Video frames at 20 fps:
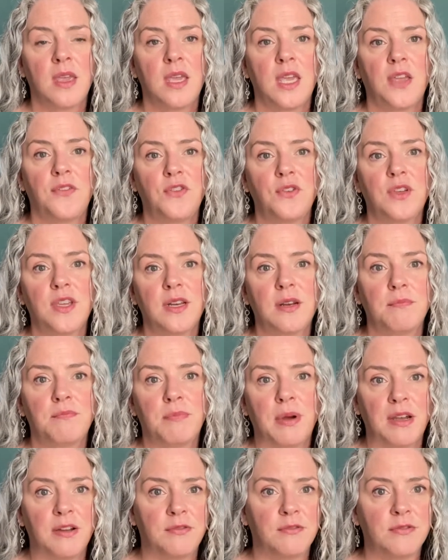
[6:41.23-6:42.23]
If you get
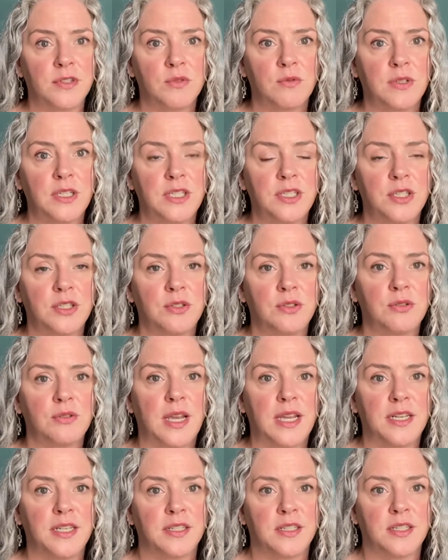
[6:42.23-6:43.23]
above 22
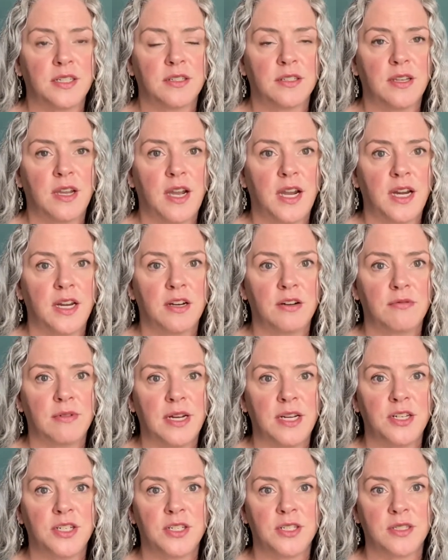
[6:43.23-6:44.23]
and into the higher
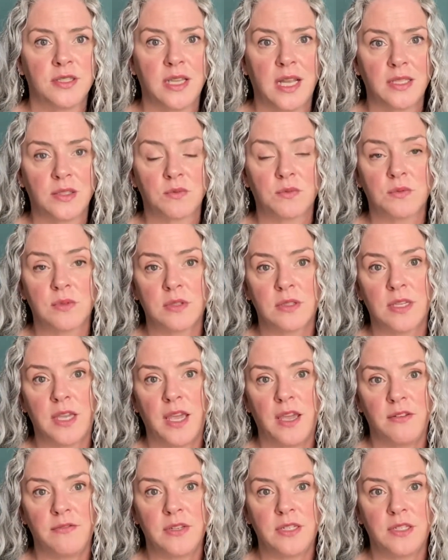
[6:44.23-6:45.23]
ranges, that's really
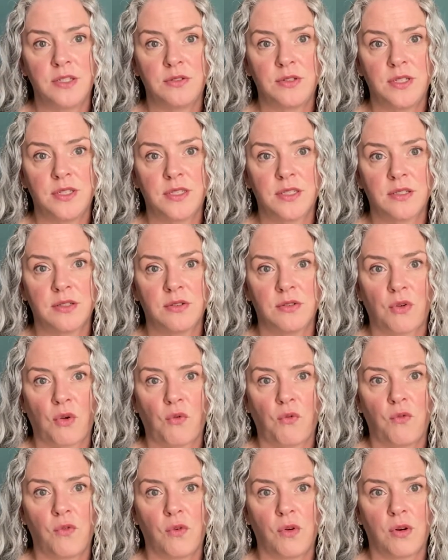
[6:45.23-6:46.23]
heavy duty silk
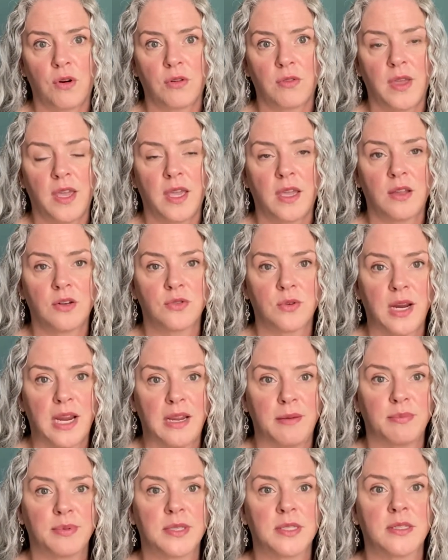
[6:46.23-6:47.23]
for like
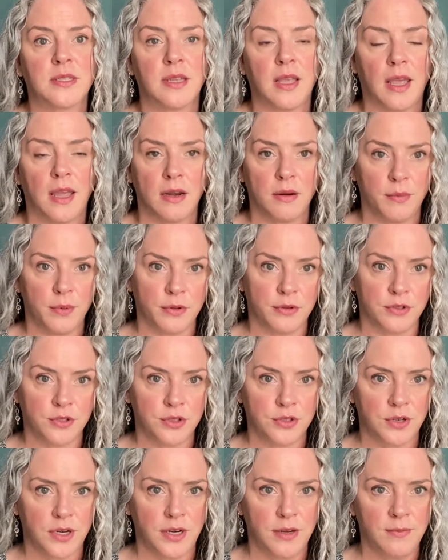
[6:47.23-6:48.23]
drapes and
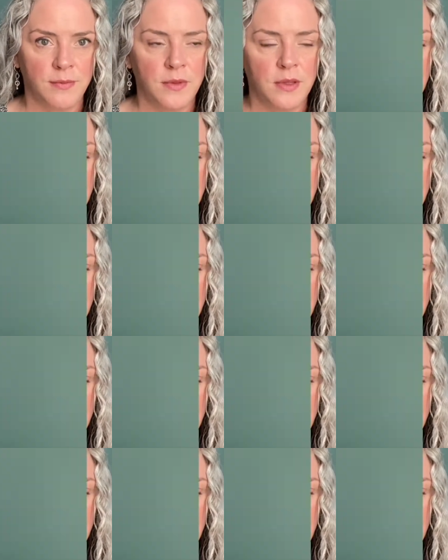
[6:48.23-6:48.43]
upholstery.